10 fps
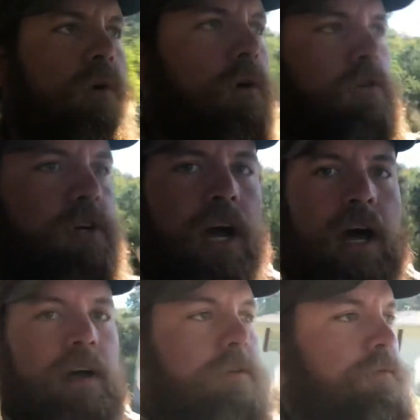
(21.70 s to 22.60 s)
gonna
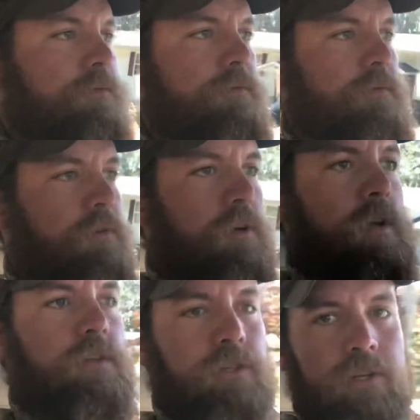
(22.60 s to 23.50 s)
try
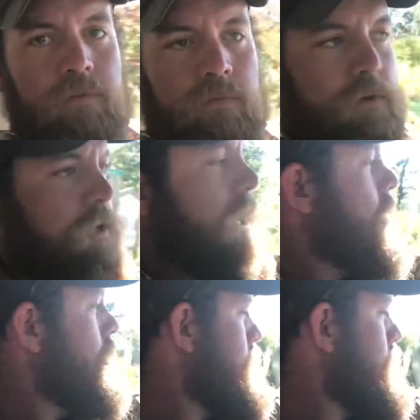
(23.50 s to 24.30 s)
to shoot for a doe.